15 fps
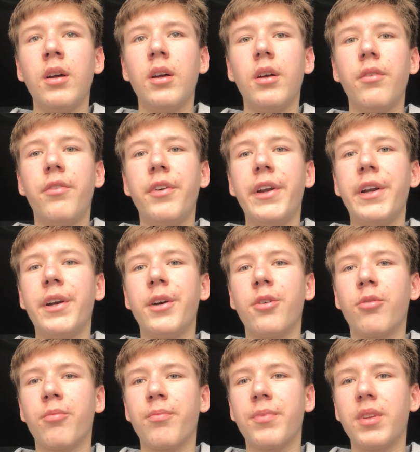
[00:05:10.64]

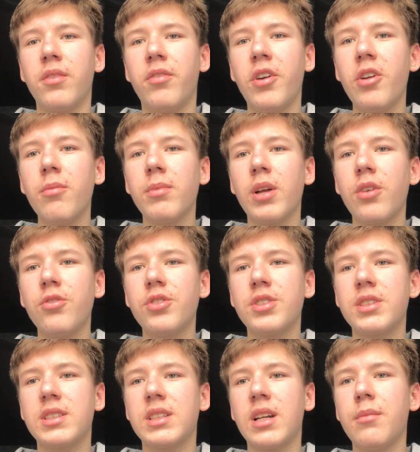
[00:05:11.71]
Ethereum Ethereum launched
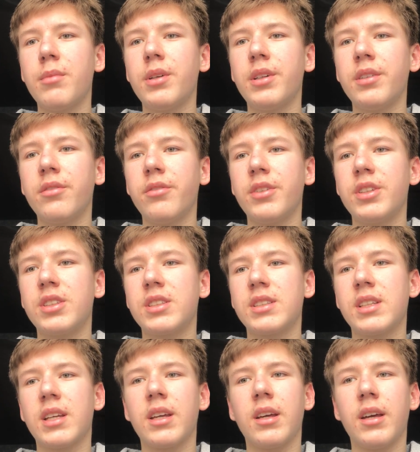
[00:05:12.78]
this summer with
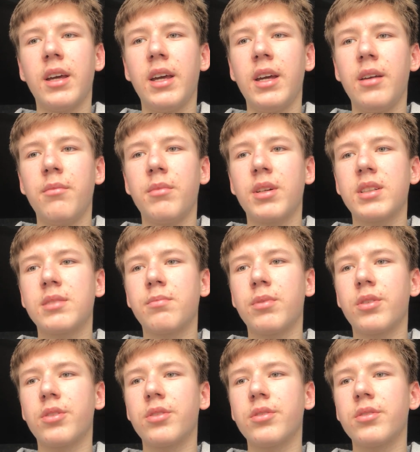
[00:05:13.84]
the aim
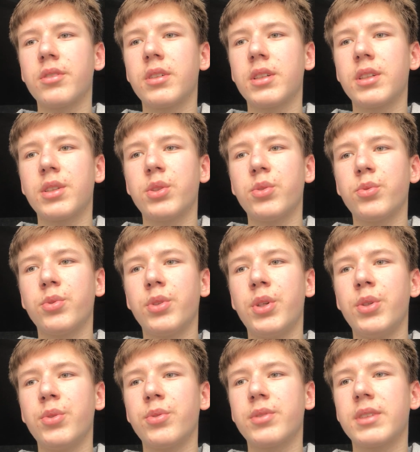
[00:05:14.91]
explore to
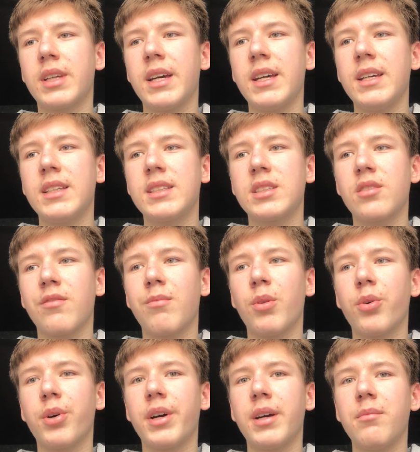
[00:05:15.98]
use case, of
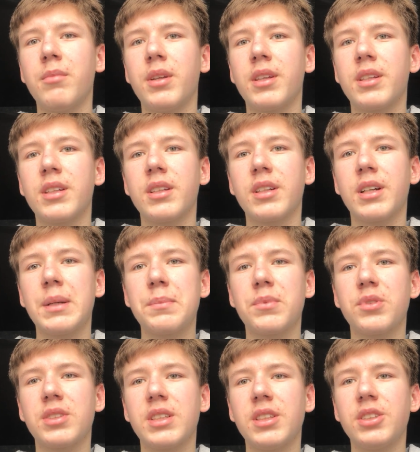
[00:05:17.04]
blockchain and
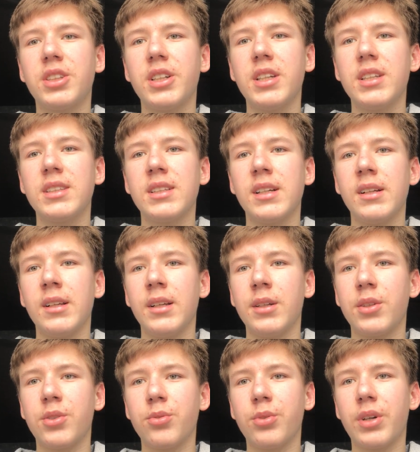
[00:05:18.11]
crypto century
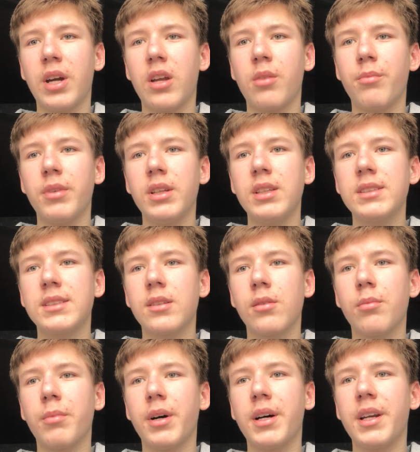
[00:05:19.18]
to can list
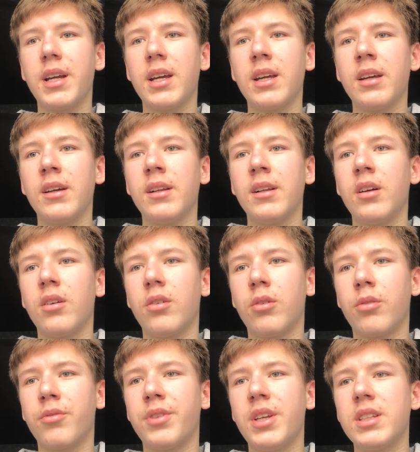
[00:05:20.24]
all money
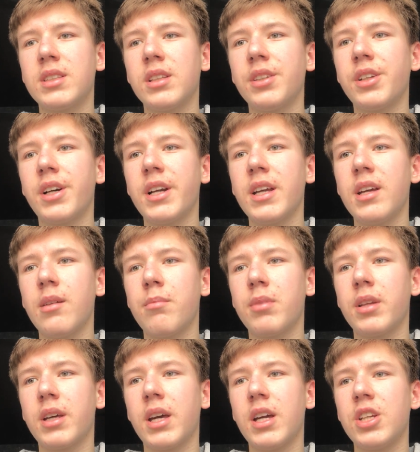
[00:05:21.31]
of the standard
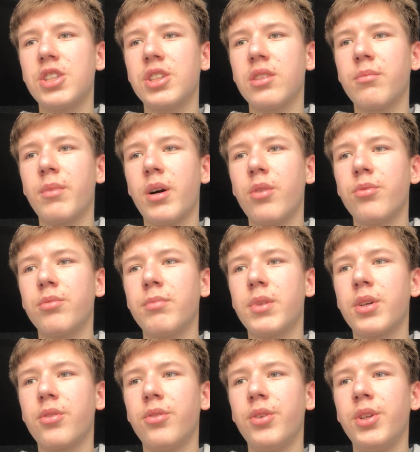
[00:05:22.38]
application bound
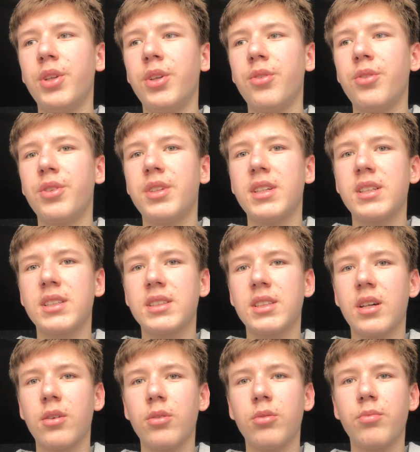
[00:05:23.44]
Bitcoin Unity
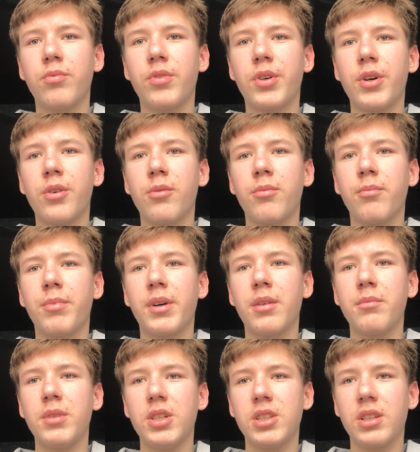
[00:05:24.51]
scope from
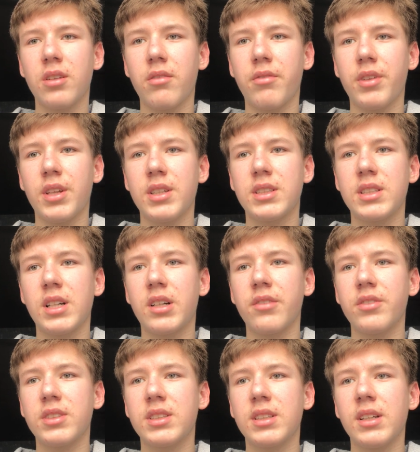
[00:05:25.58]
permission finance
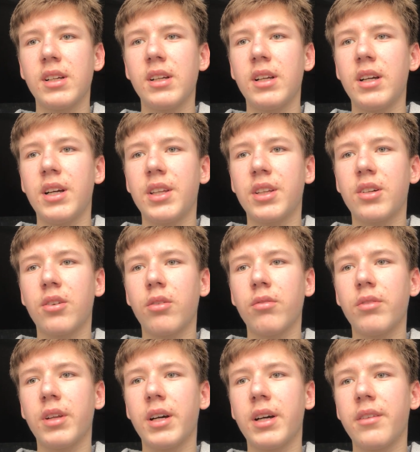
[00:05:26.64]
service and
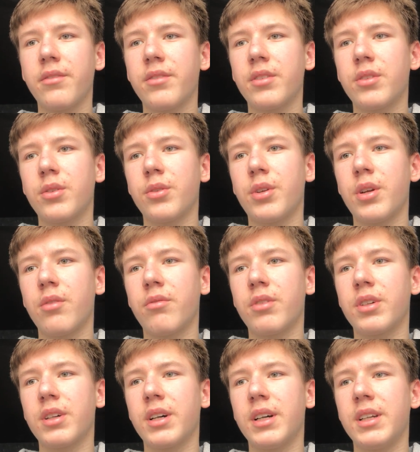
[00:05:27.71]
life to
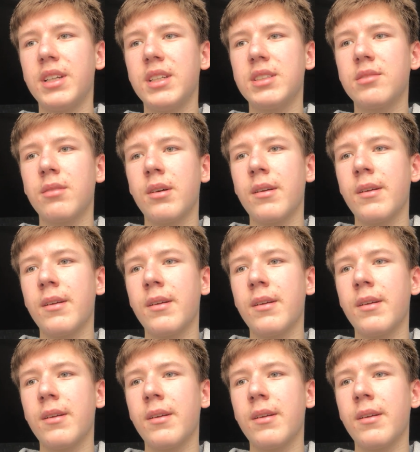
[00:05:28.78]
never organism